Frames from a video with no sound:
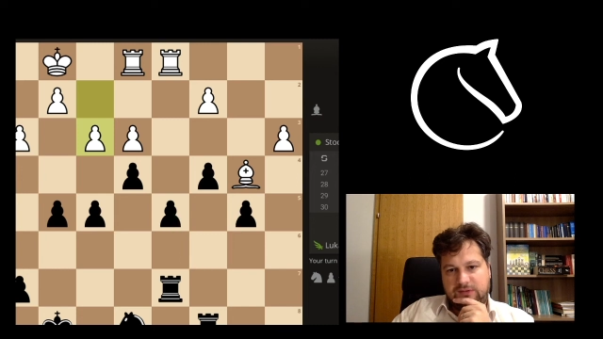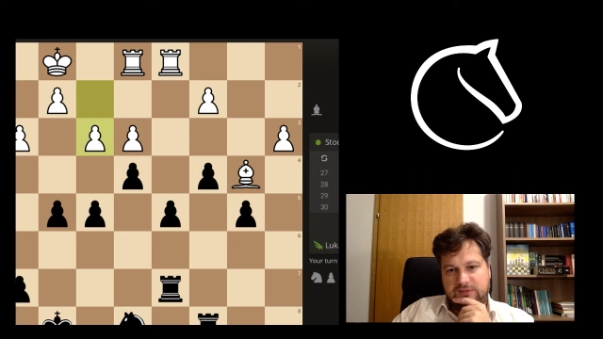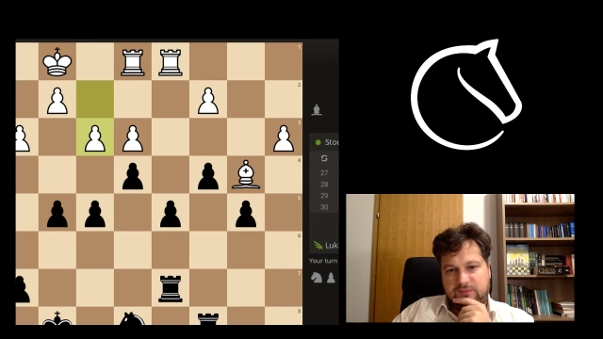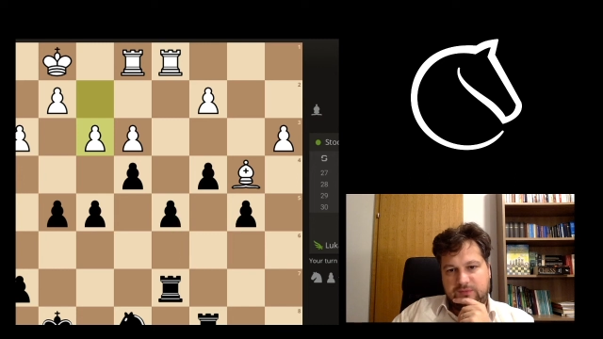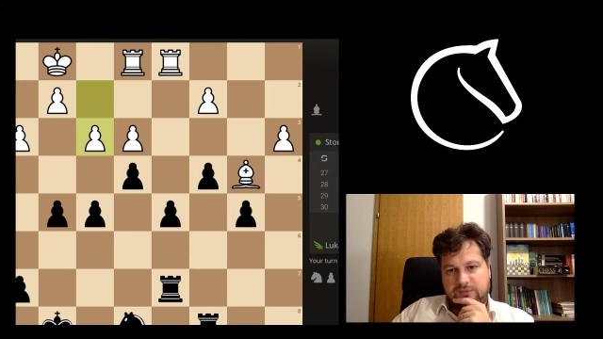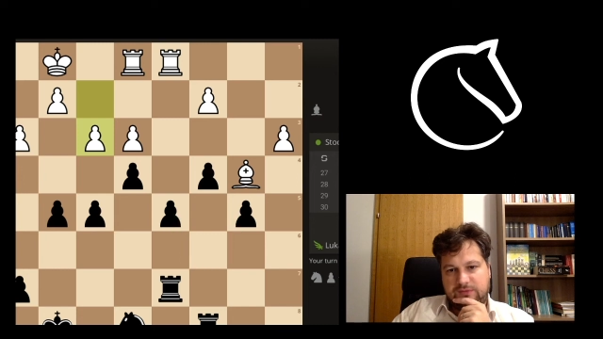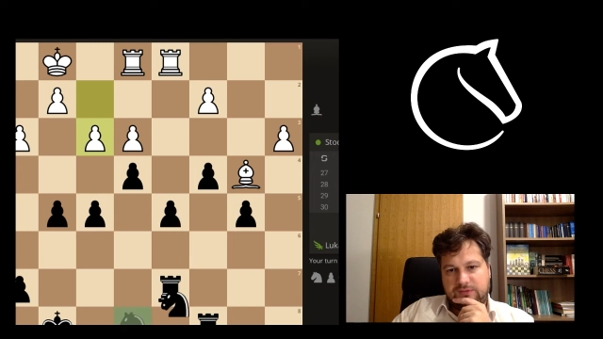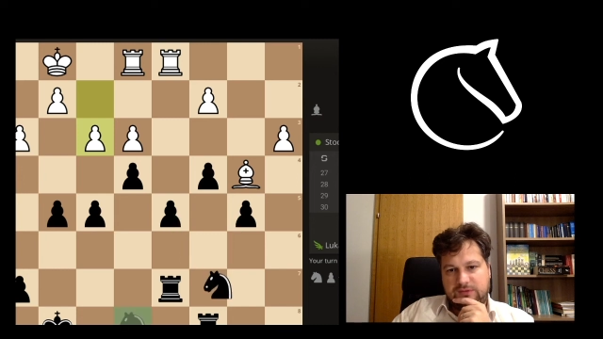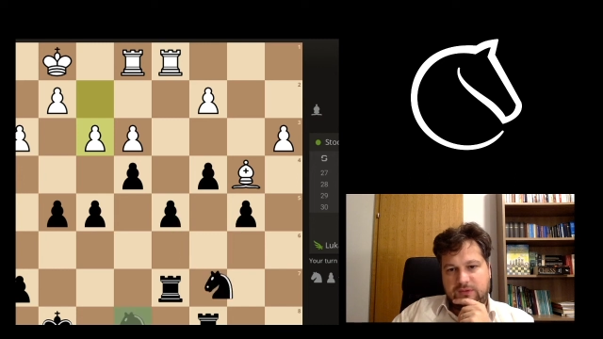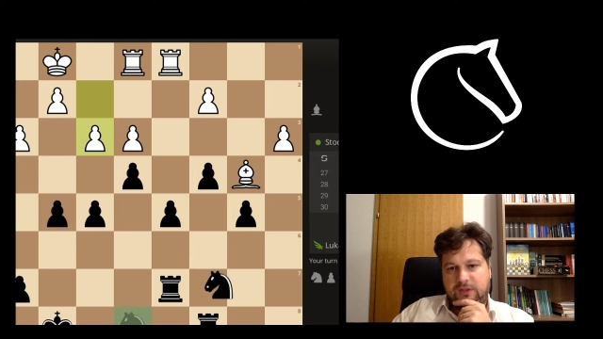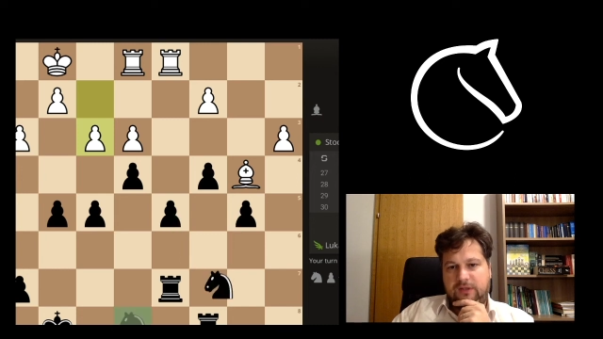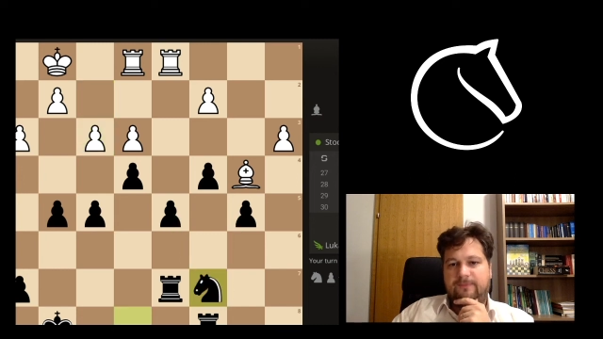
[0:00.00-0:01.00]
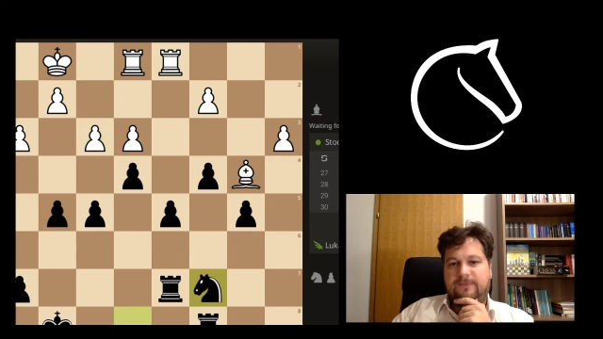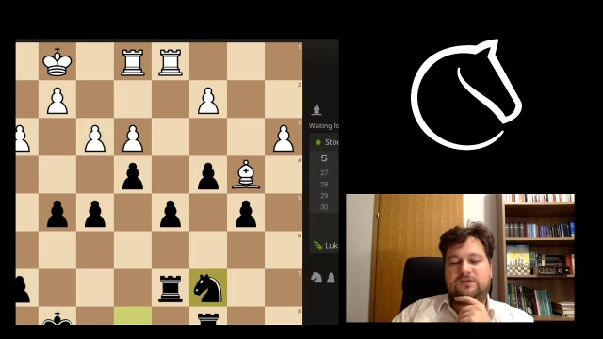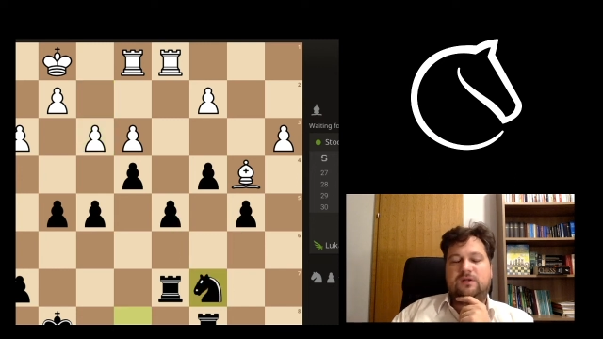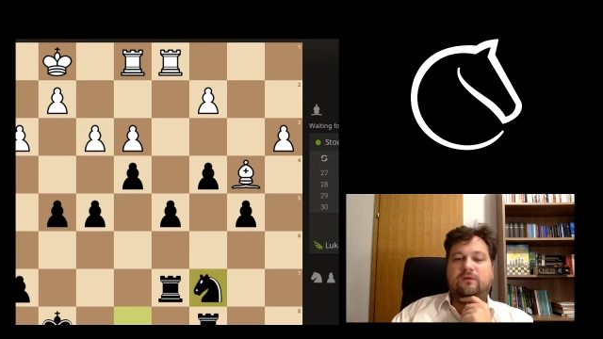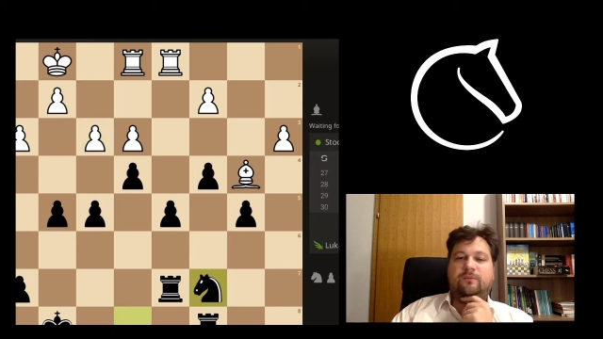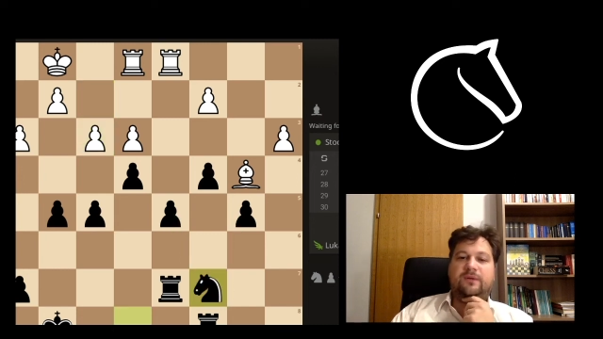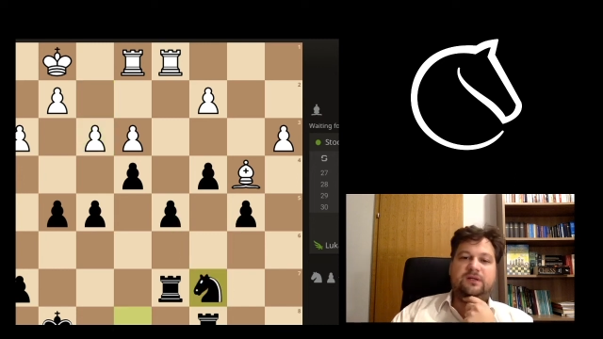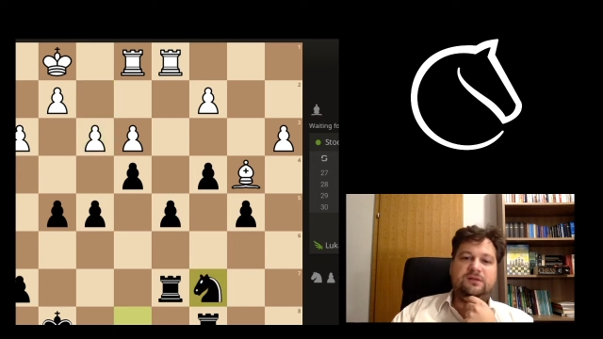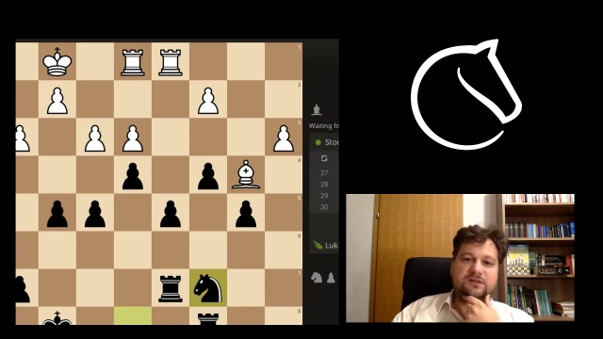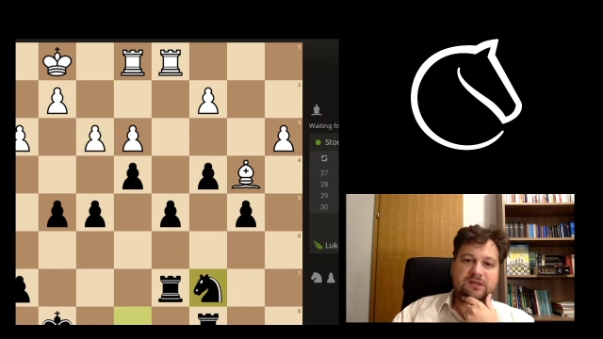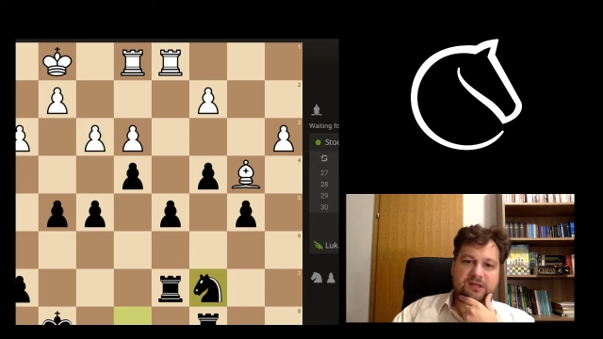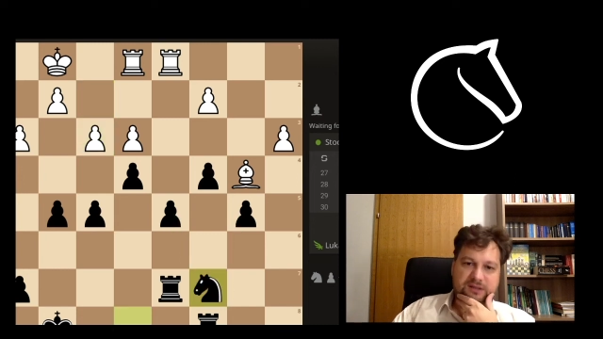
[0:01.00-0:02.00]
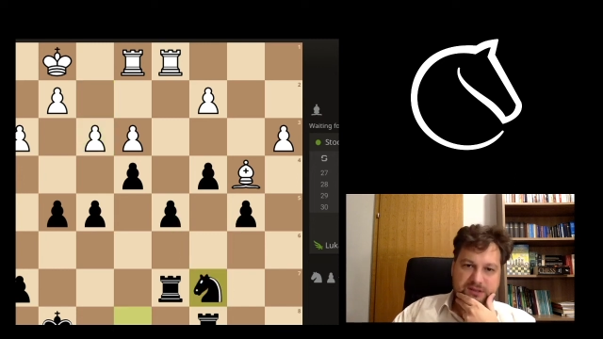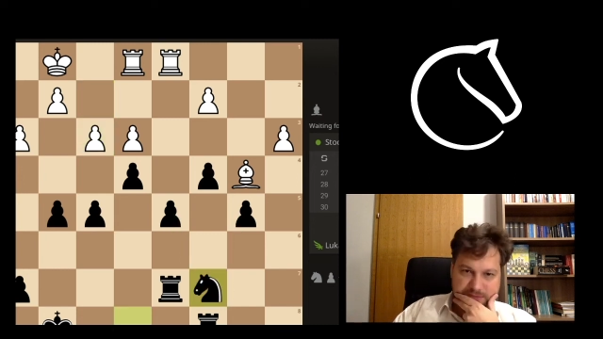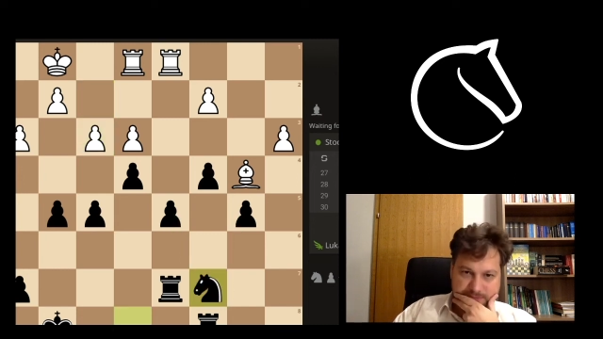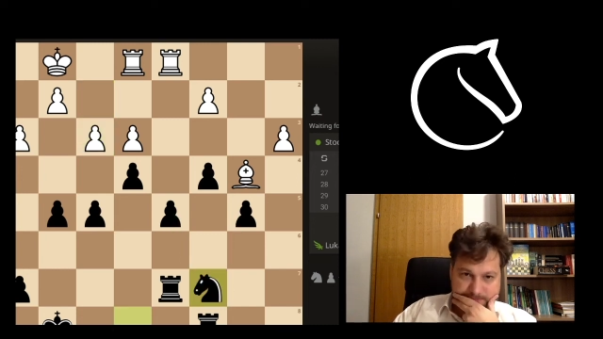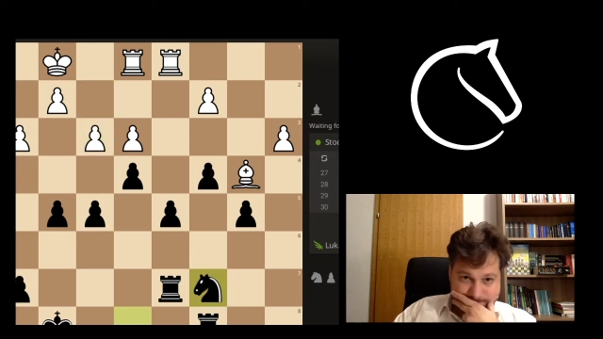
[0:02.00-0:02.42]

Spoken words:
these pawns. Okay, so I'll play this knight here.